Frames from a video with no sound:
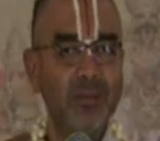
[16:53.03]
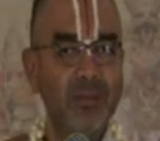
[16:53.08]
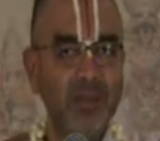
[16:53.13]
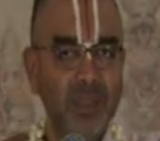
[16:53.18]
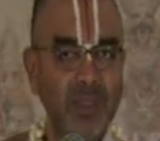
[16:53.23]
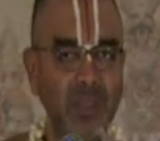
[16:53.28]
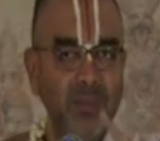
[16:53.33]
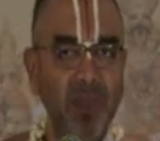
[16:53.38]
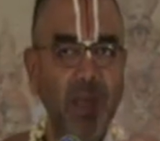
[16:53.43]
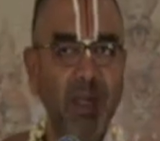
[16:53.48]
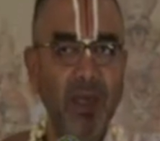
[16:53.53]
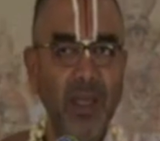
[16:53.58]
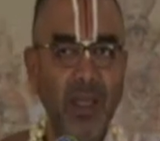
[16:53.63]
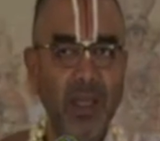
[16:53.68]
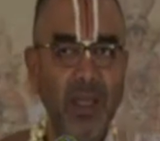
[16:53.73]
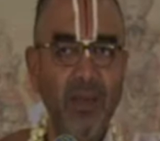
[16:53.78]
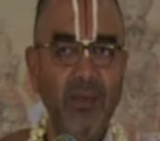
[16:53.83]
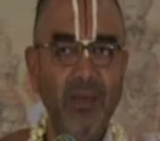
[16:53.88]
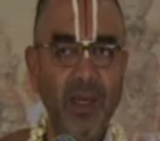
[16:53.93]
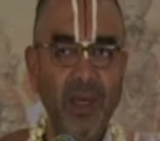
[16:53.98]
This is being
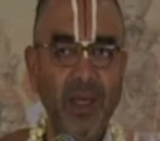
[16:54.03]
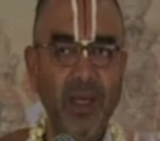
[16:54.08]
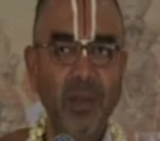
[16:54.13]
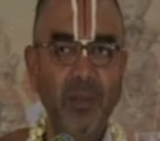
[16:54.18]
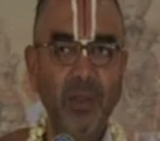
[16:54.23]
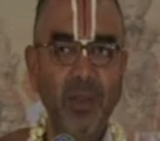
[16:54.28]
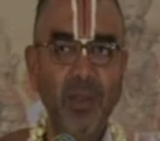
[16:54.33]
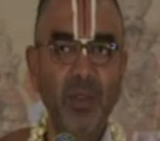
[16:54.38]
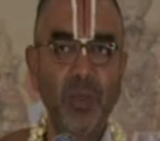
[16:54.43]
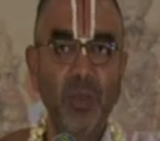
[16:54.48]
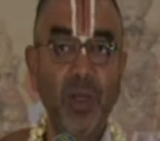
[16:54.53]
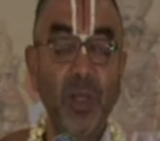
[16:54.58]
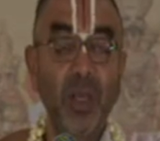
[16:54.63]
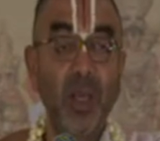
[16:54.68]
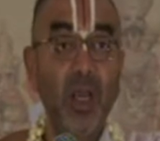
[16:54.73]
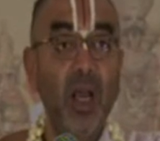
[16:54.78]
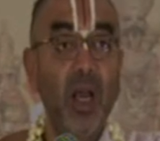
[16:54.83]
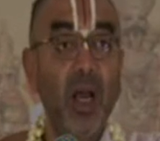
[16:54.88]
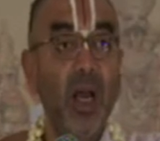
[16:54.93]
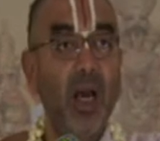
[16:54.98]
done even in temples
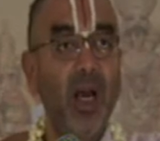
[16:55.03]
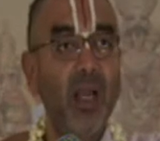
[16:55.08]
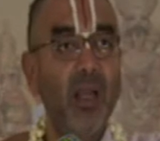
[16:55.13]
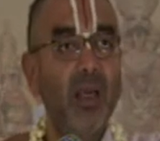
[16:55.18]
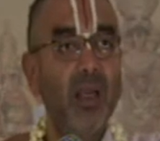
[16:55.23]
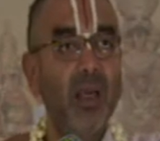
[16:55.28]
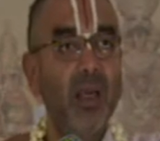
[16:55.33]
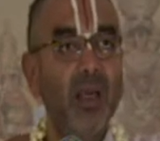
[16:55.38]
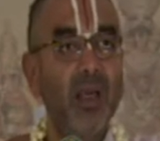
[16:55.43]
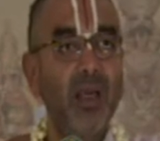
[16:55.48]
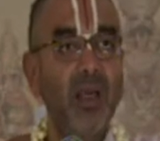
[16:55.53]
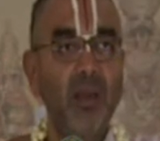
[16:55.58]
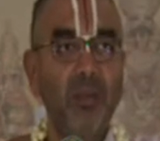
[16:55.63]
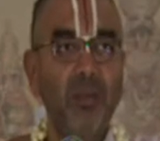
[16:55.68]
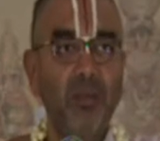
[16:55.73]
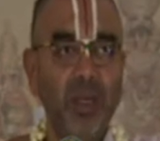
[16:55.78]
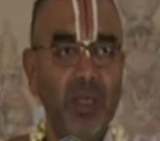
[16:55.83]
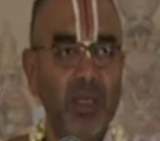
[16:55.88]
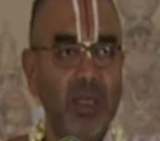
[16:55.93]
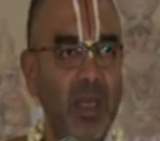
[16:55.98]
today. Anna
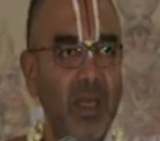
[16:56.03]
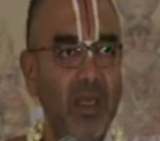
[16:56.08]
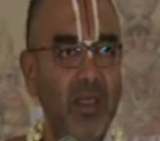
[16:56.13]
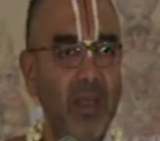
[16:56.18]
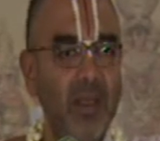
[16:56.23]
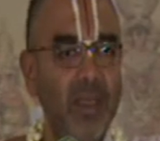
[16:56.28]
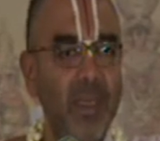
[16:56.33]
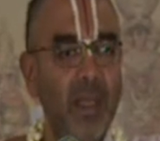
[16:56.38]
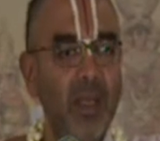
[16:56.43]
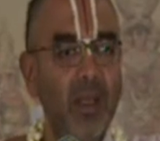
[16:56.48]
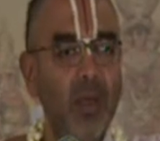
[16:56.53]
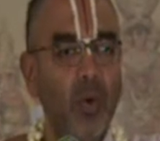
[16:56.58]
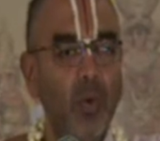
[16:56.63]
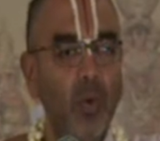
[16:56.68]
Prasadam.